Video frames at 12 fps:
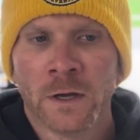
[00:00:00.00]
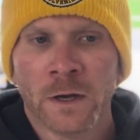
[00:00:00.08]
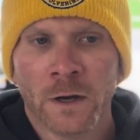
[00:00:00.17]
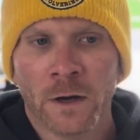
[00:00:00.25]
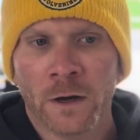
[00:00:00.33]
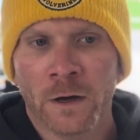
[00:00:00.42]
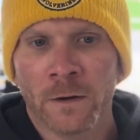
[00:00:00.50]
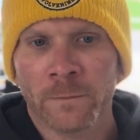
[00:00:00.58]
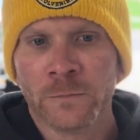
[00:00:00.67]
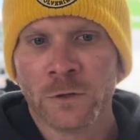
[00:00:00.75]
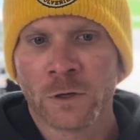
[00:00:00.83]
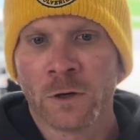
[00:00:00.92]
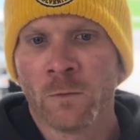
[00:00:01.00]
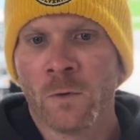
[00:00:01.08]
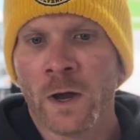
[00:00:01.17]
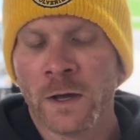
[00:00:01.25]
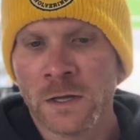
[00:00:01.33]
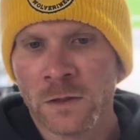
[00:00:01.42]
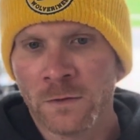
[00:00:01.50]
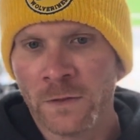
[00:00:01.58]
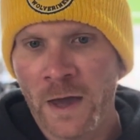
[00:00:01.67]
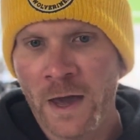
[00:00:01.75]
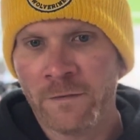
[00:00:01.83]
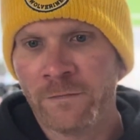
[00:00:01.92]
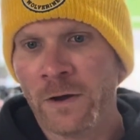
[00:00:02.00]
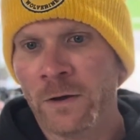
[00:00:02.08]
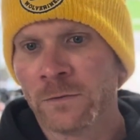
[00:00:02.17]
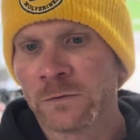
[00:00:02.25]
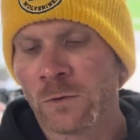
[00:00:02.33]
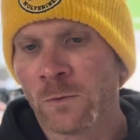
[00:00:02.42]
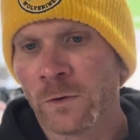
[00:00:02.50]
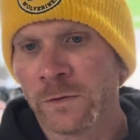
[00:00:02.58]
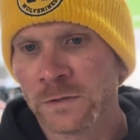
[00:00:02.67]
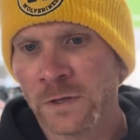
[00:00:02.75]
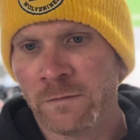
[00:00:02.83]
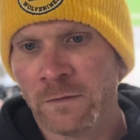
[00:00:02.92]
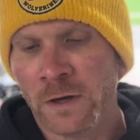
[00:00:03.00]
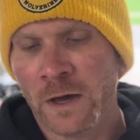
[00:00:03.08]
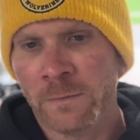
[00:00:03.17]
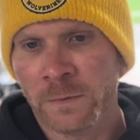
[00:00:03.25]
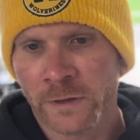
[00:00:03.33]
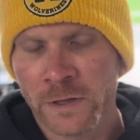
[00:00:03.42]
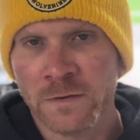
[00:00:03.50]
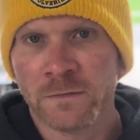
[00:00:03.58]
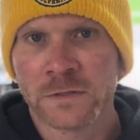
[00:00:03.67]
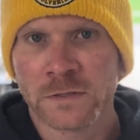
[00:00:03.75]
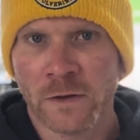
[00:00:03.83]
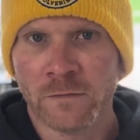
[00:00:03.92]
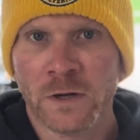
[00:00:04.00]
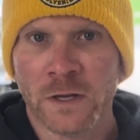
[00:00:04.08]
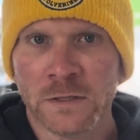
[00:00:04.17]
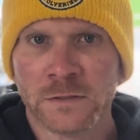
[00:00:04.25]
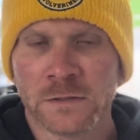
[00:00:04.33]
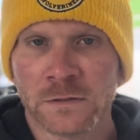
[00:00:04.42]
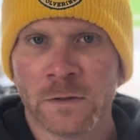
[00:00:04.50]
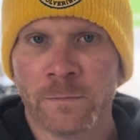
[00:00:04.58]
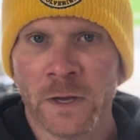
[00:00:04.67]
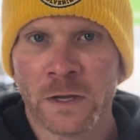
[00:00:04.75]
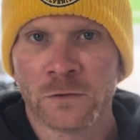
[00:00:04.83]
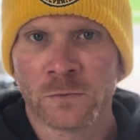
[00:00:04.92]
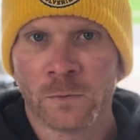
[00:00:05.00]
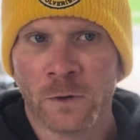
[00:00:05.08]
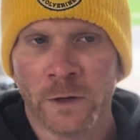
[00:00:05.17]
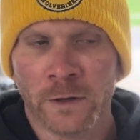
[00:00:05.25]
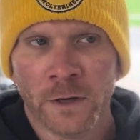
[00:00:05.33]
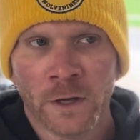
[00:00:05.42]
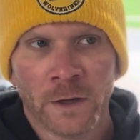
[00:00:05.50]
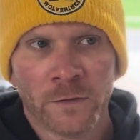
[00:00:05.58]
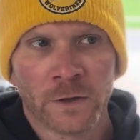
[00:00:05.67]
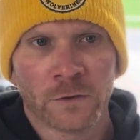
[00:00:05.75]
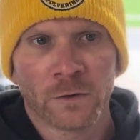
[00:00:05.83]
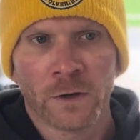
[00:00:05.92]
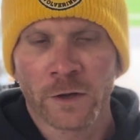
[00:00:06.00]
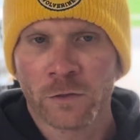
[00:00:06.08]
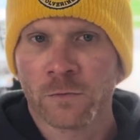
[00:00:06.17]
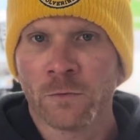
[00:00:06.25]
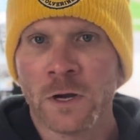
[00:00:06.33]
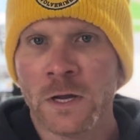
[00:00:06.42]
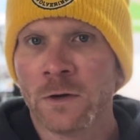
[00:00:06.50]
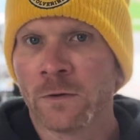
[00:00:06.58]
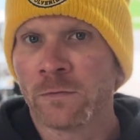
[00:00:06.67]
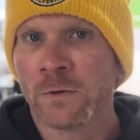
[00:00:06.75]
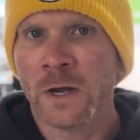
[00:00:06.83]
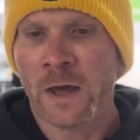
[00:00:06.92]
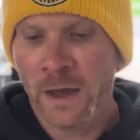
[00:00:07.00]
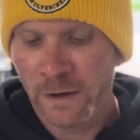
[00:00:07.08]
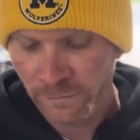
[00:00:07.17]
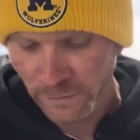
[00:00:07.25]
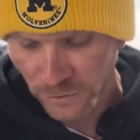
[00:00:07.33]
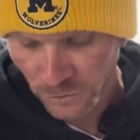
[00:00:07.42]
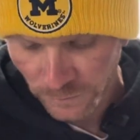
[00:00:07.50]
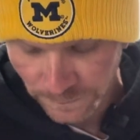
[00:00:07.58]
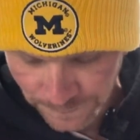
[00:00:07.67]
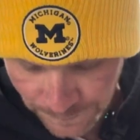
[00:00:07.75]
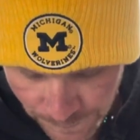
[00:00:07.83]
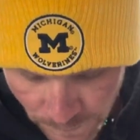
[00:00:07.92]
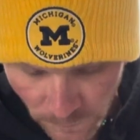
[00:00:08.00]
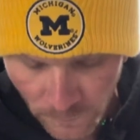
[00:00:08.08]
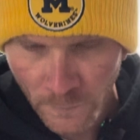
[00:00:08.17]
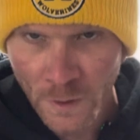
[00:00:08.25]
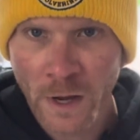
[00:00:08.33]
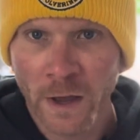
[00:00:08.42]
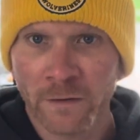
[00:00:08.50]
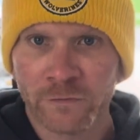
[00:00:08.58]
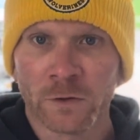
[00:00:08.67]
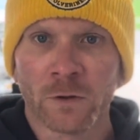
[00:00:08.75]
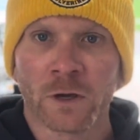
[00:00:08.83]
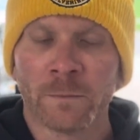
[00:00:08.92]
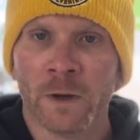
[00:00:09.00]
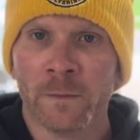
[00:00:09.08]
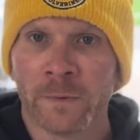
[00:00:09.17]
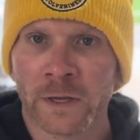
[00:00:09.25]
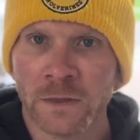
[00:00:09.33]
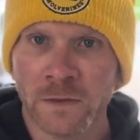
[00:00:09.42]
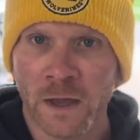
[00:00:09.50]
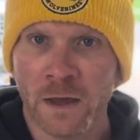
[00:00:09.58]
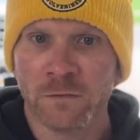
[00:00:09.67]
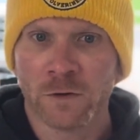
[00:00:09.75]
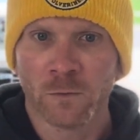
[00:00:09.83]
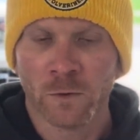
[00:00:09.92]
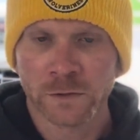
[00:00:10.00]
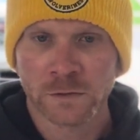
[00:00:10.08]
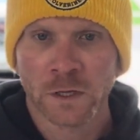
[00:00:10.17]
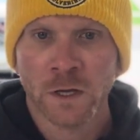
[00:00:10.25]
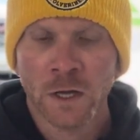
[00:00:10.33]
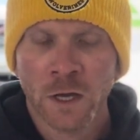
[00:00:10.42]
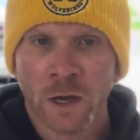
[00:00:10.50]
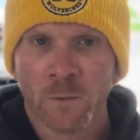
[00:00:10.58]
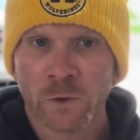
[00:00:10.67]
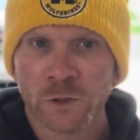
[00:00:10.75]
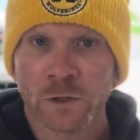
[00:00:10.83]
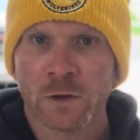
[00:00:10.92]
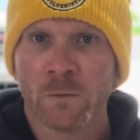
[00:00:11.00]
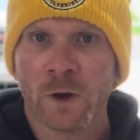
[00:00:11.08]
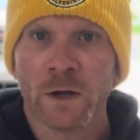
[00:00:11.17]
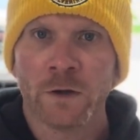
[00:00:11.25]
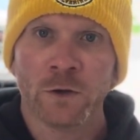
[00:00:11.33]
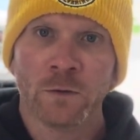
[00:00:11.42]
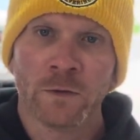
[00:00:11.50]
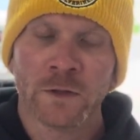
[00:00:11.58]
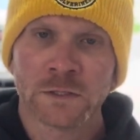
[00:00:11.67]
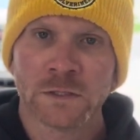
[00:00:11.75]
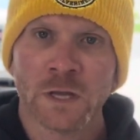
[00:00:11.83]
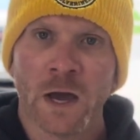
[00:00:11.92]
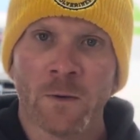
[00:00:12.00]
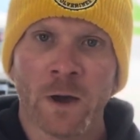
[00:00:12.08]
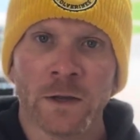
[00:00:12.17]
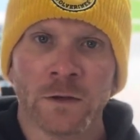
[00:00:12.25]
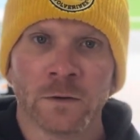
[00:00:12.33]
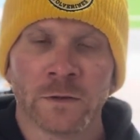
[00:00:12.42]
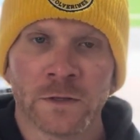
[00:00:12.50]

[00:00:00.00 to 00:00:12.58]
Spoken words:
You're going to want either the 1/2 ounce or the 7/8. I believe it's 7/8 is the biggest one. I think they're like 3 or 3.5 inch. Have to look them up, but get the heavier ones. And what you're going to want to do, and this is how I do it.